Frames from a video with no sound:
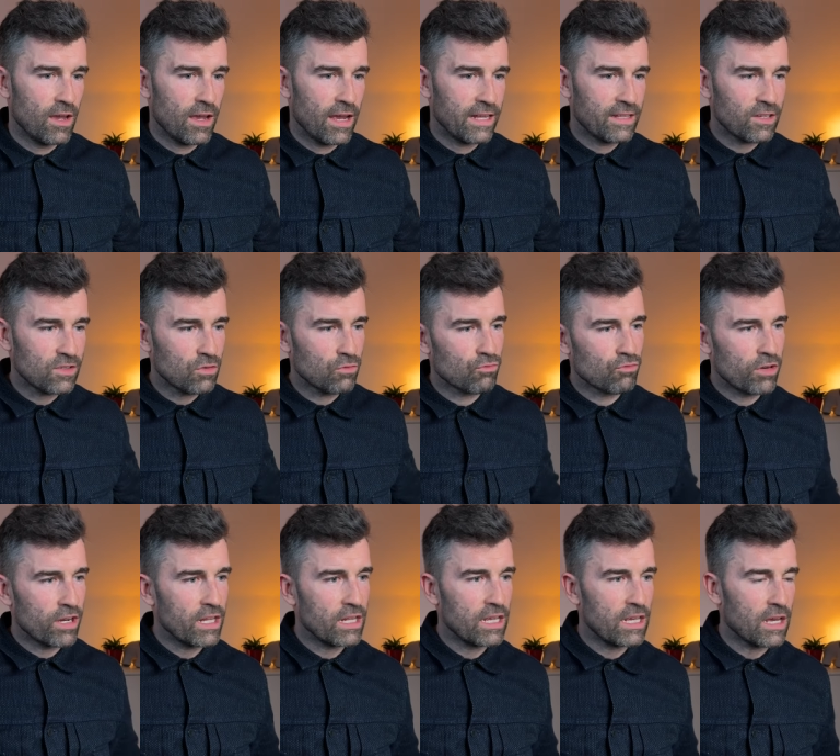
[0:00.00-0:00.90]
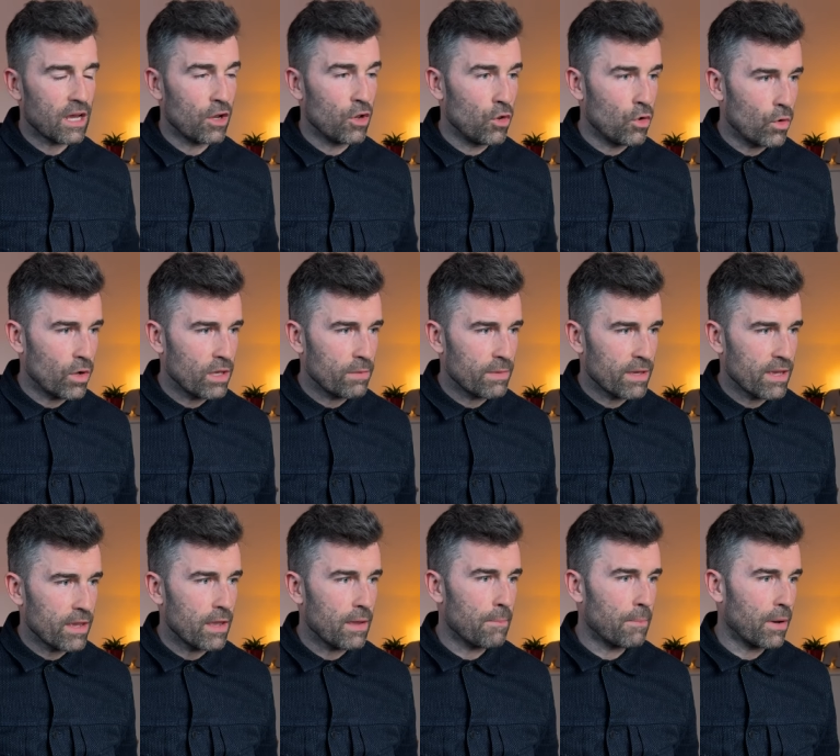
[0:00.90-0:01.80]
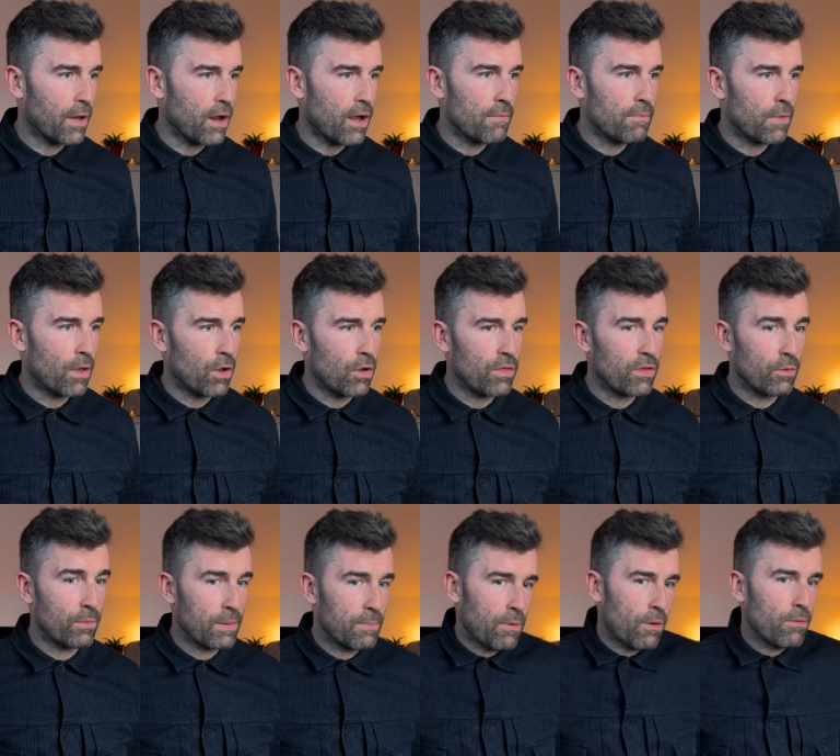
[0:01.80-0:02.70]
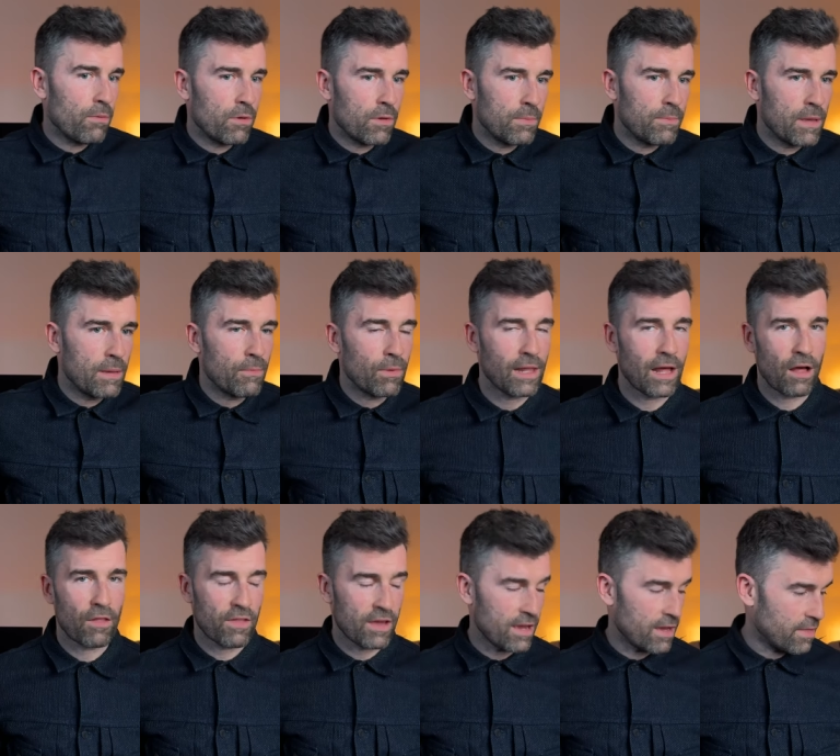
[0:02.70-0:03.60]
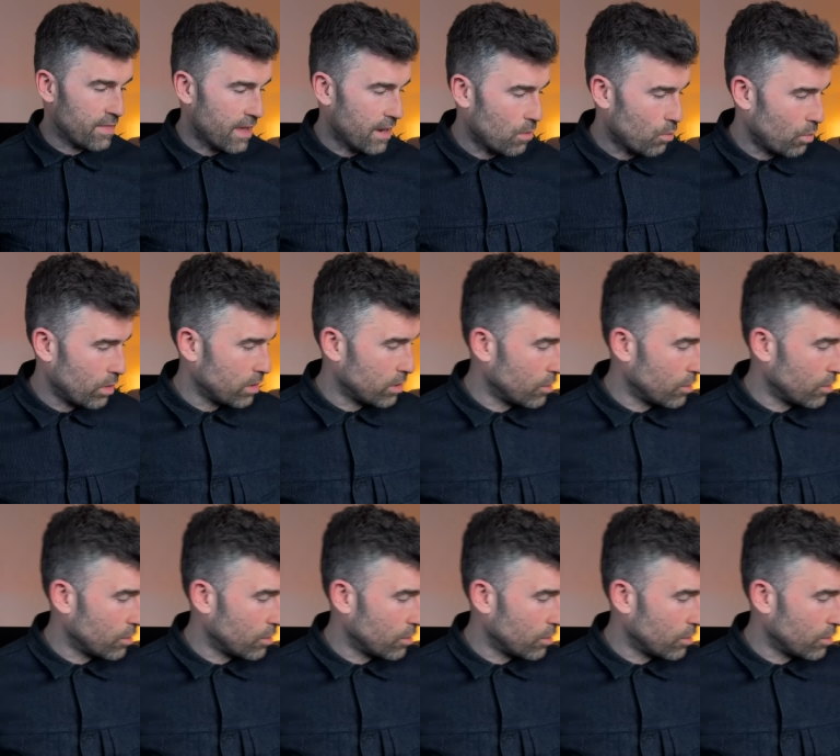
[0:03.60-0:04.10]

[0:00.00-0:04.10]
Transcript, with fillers: it doesn't really annoy me, but I know there'll be probably people out there that it will